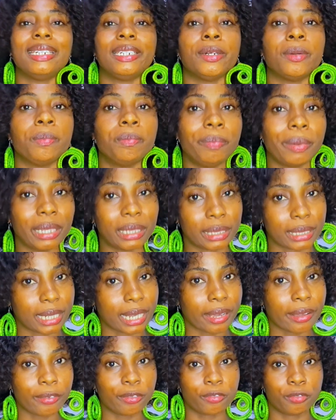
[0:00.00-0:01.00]
the
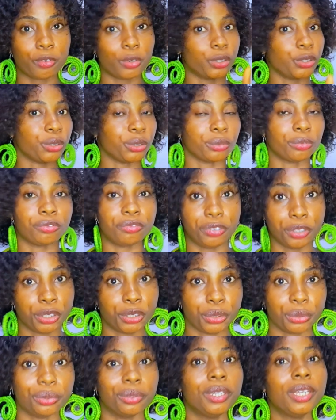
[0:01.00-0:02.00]
better for your
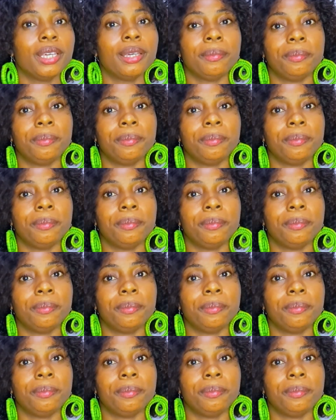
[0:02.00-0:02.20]
video,